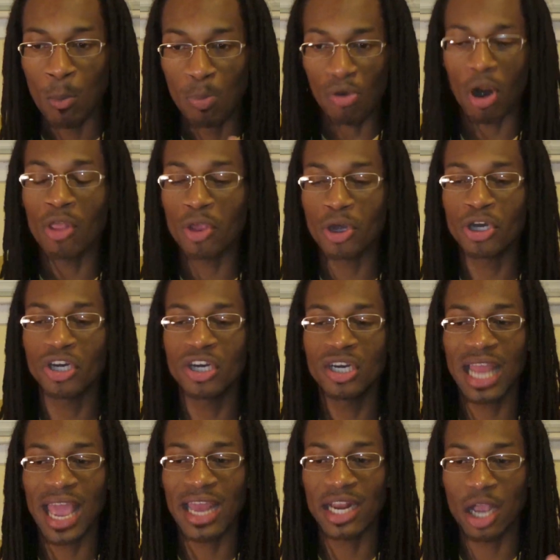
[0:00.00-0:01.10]

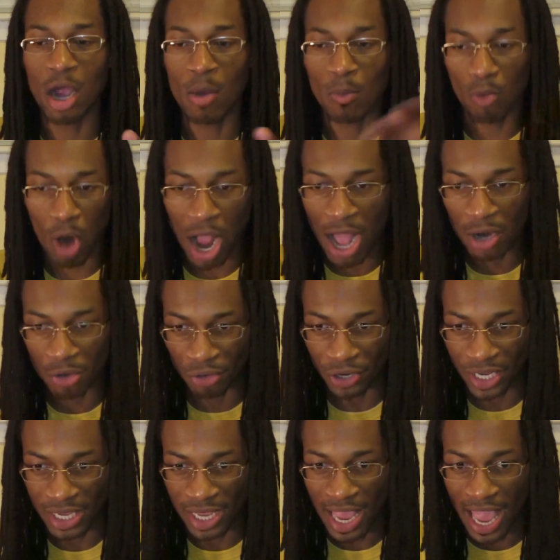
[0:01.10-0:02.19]
brotherhood and camaraderie,